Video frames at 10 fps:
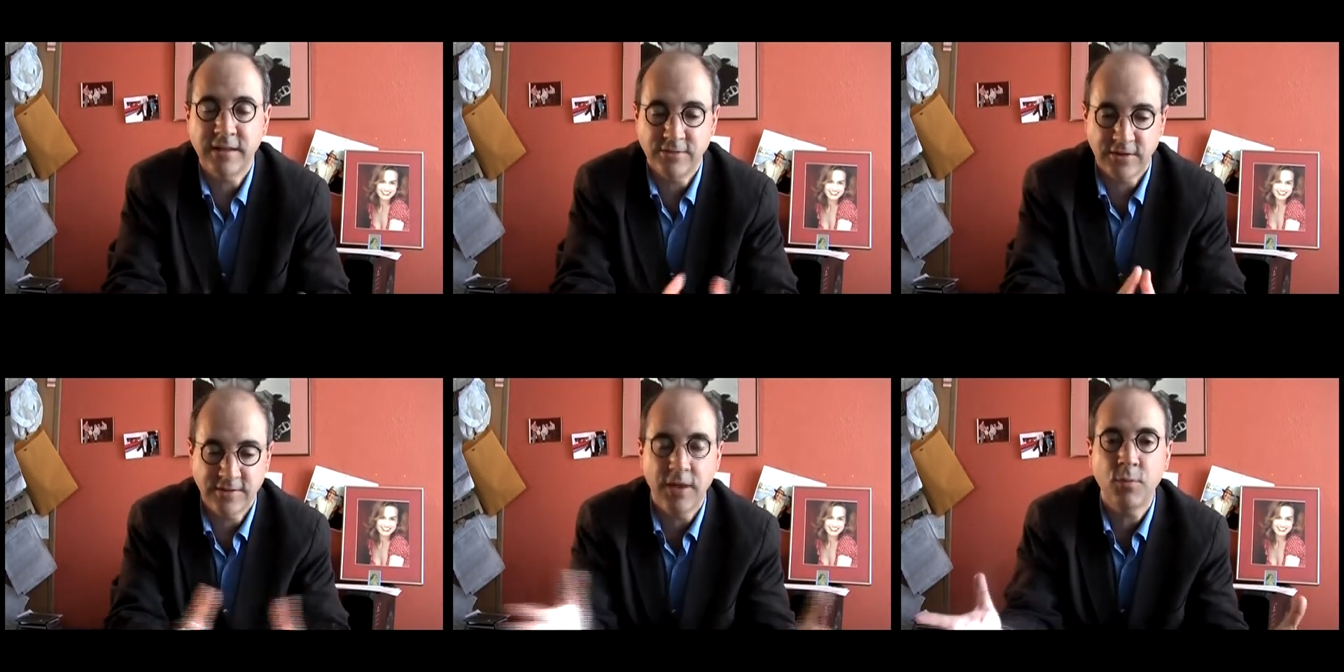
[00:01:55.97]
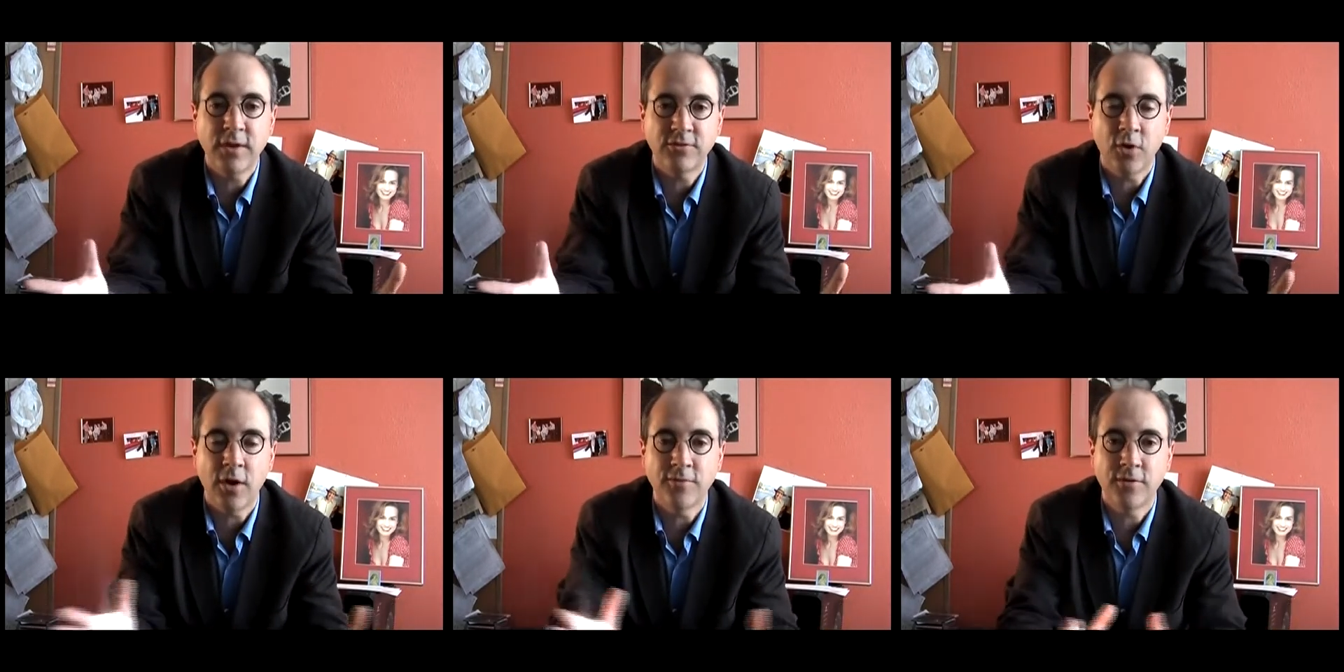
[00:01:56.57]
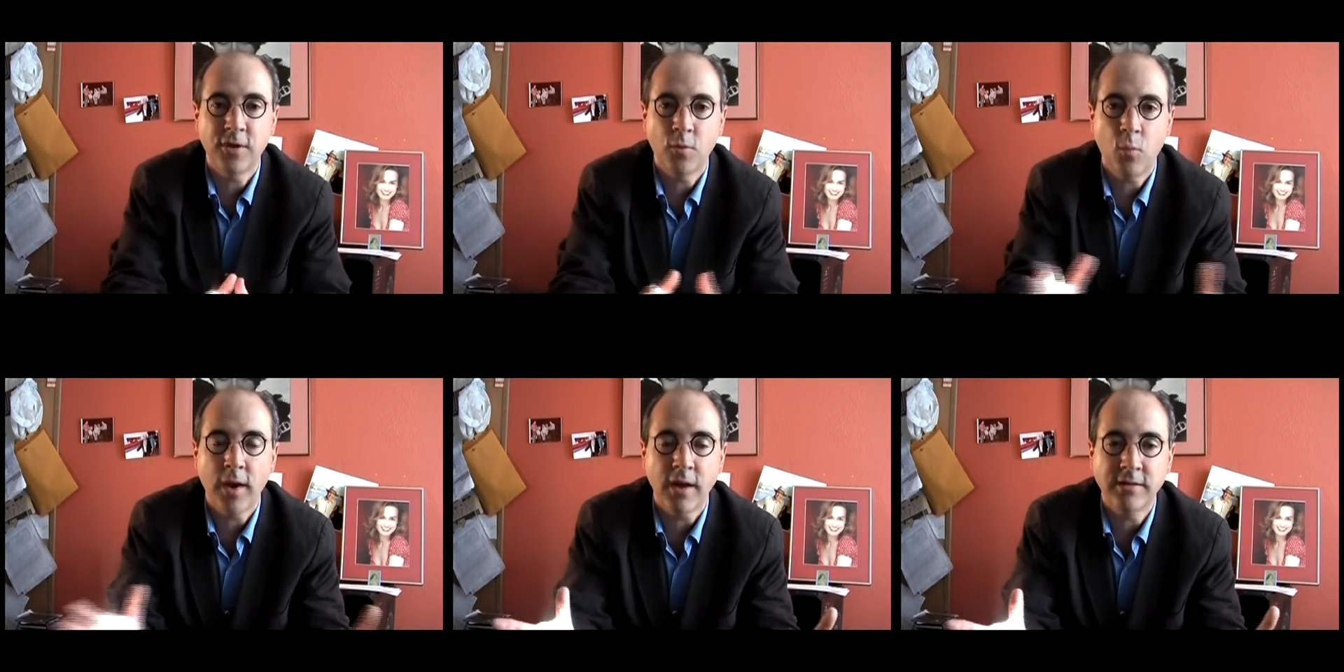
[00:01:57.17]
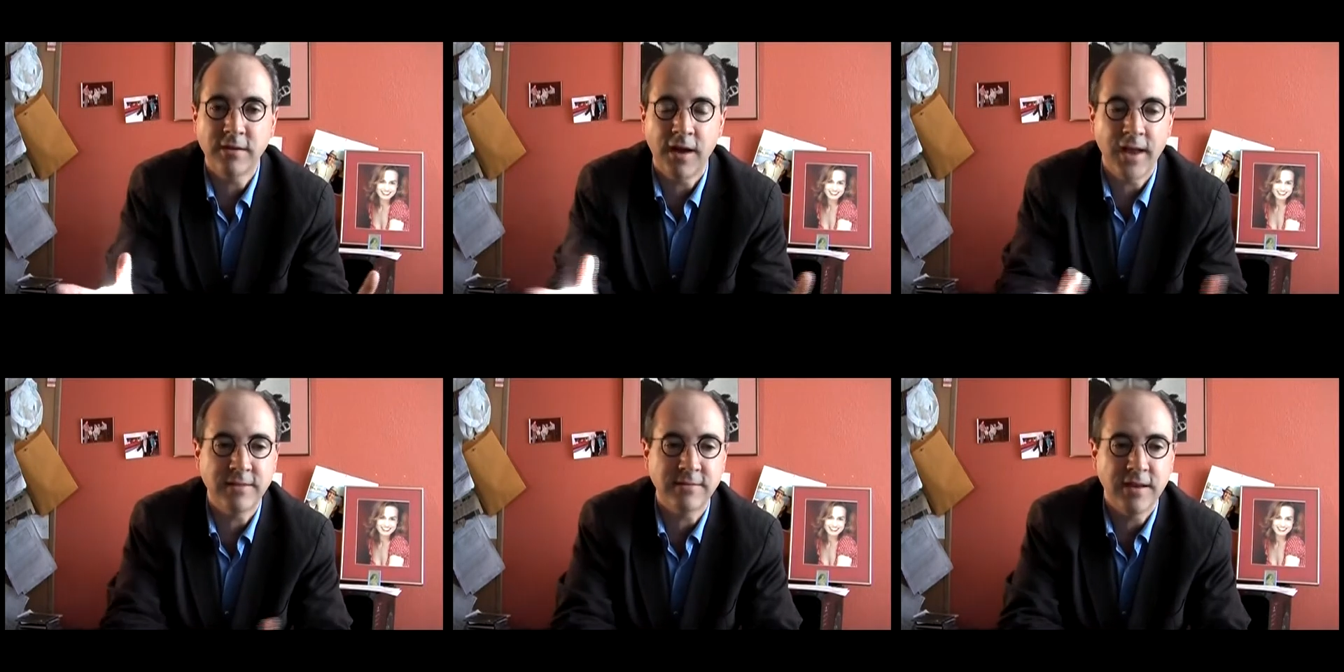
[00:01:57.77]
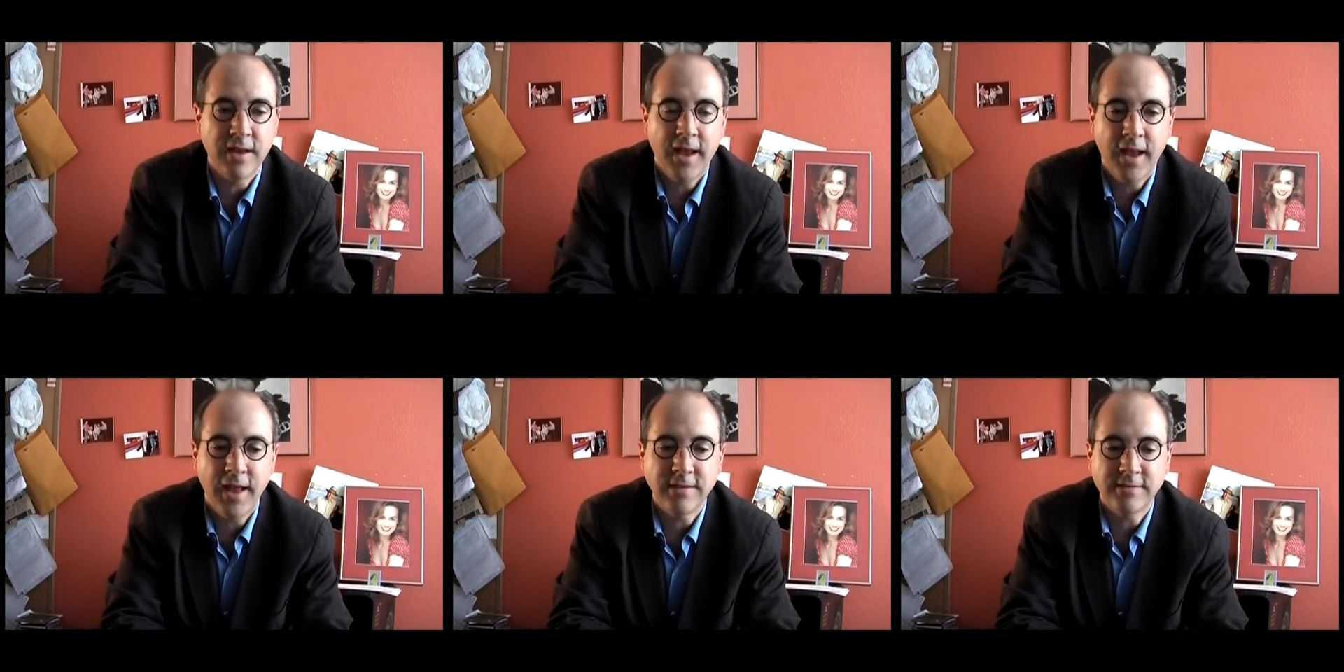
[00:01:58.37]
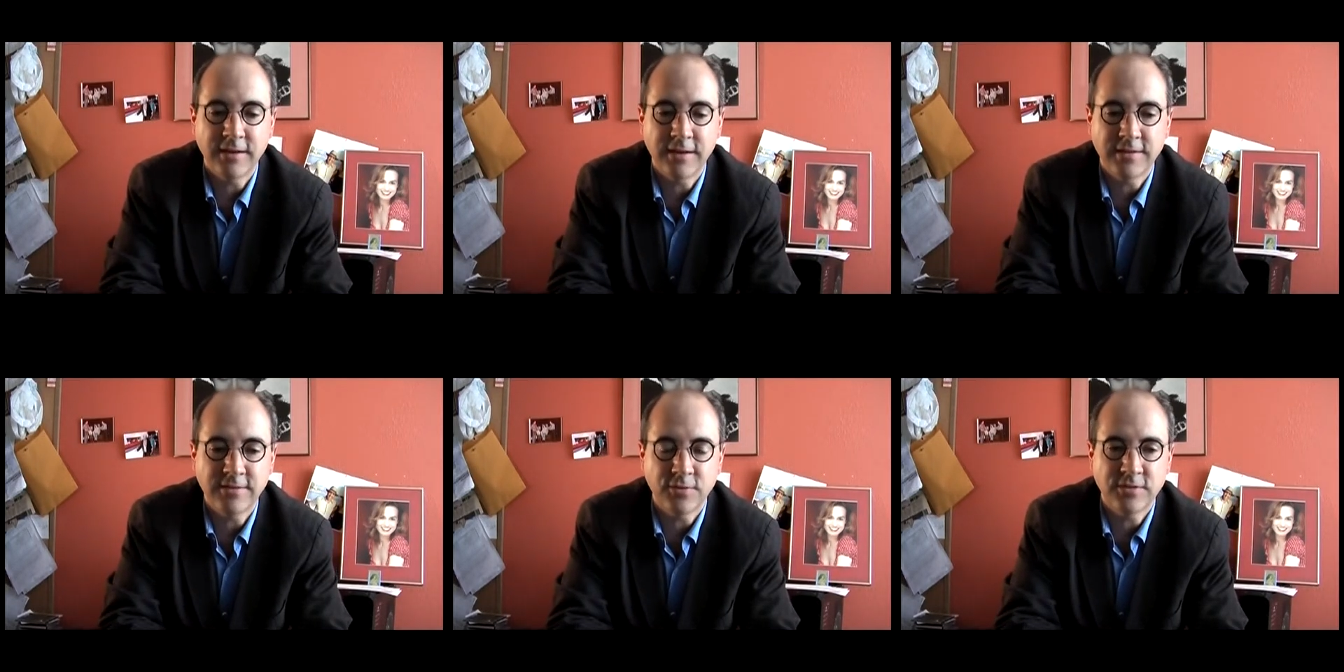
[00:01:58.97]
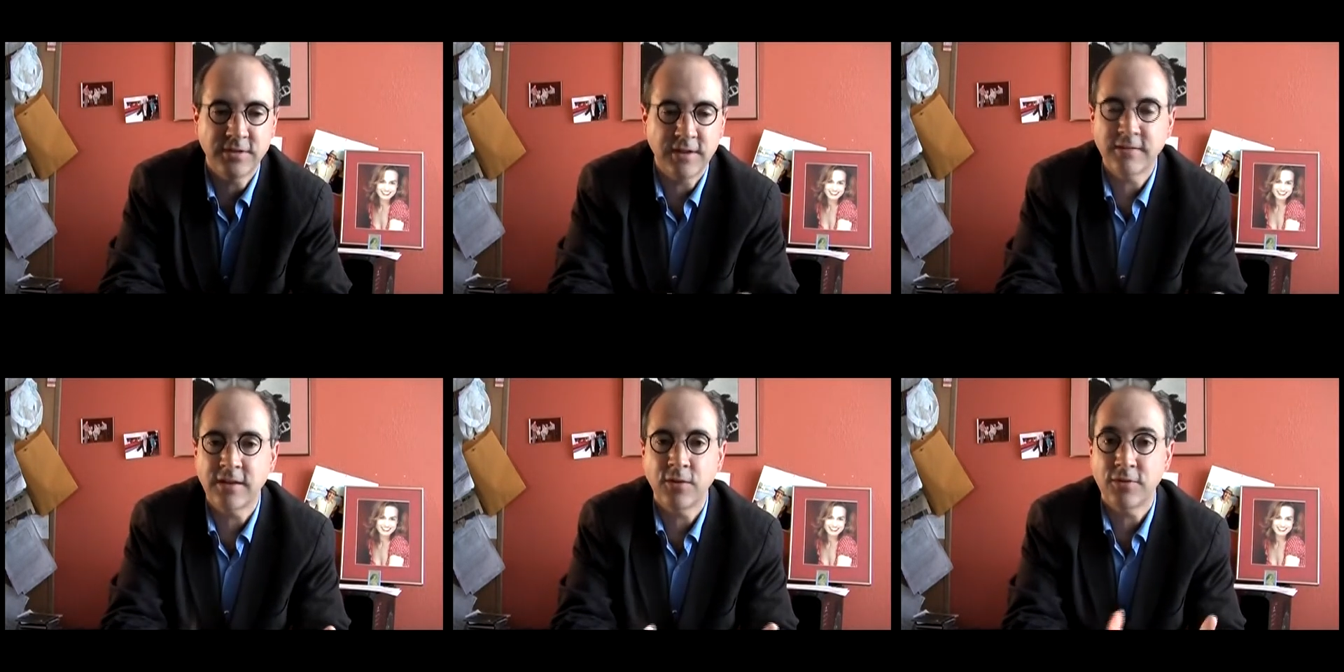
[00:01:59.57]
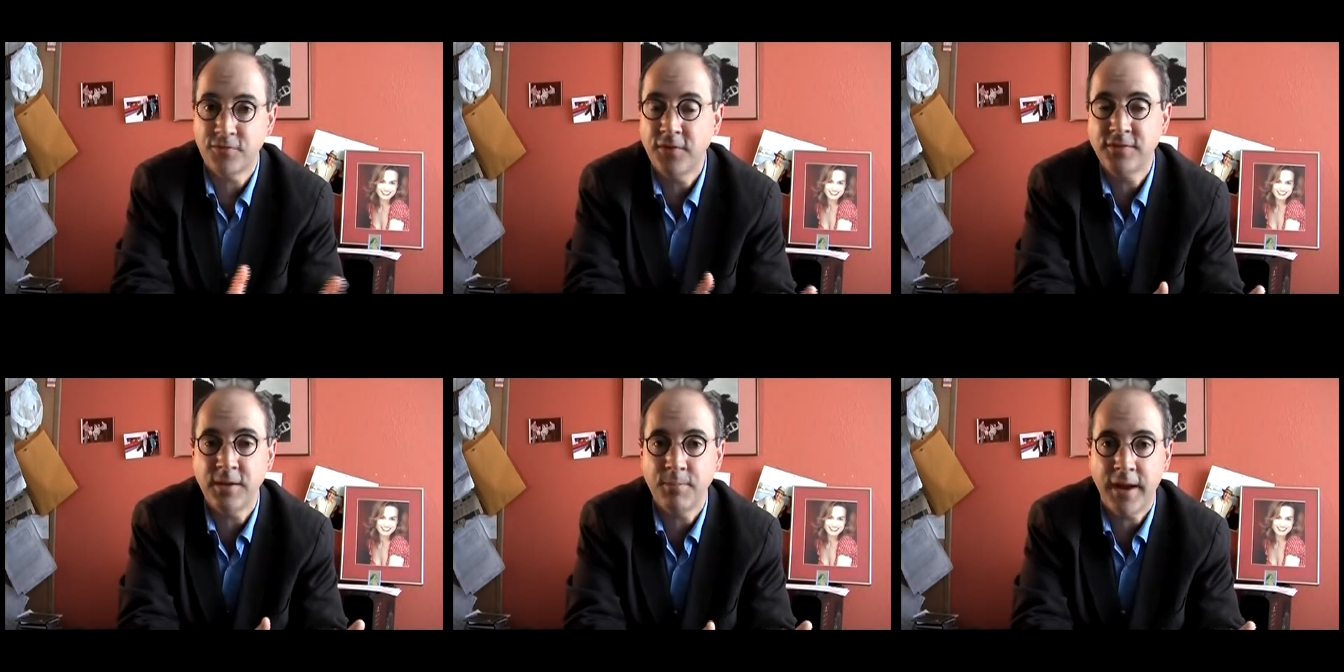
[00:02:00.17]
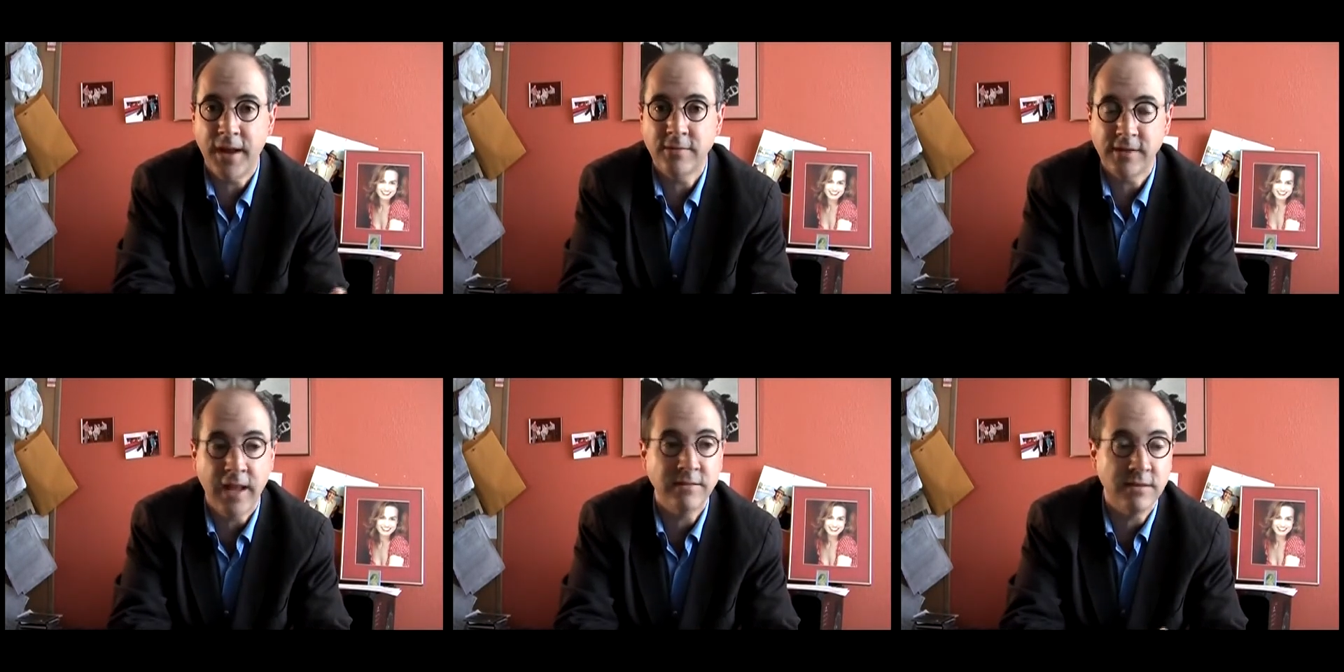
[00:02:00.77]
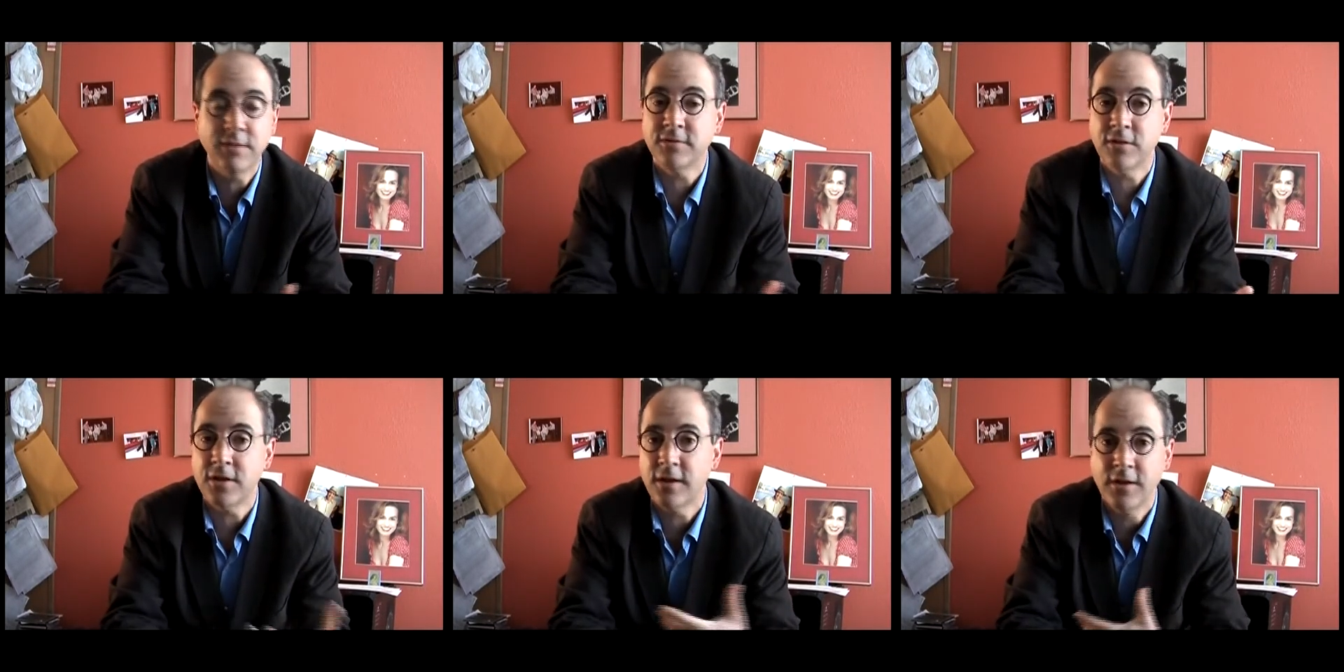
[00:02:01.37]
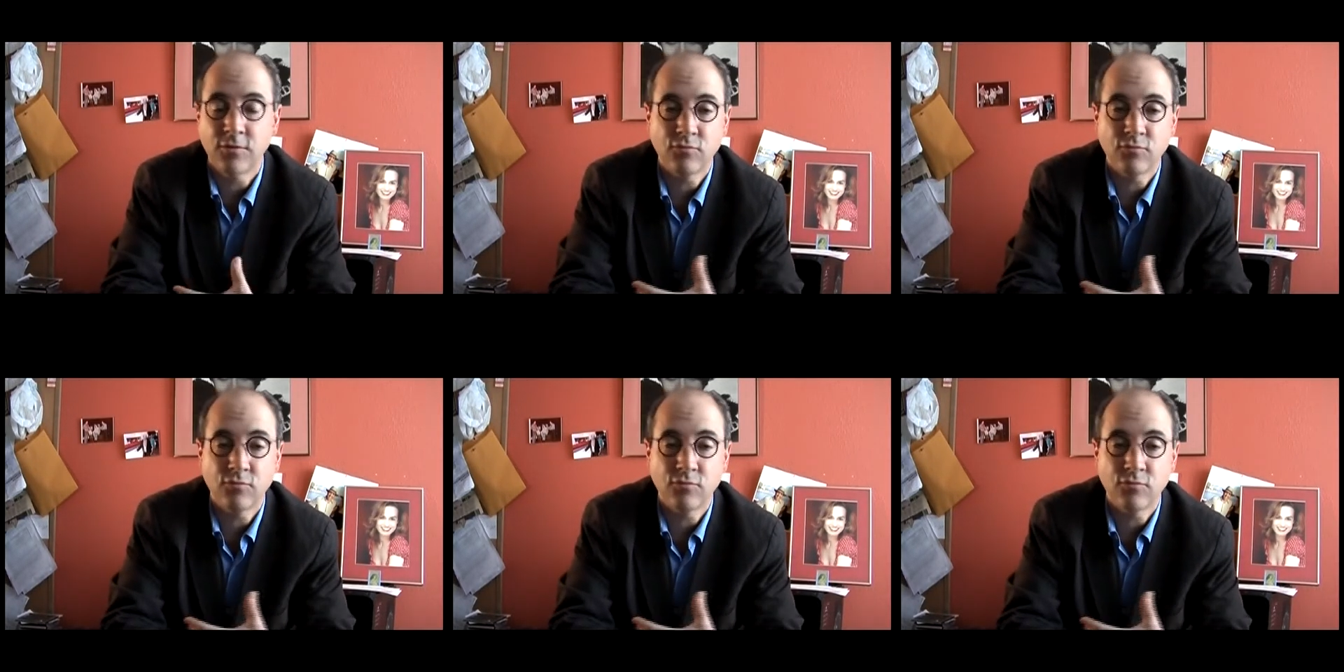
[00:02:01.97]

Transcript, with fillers: They took 10 weeks off, went on diets, and uh, so Tedeschi lost 15 pounds and does look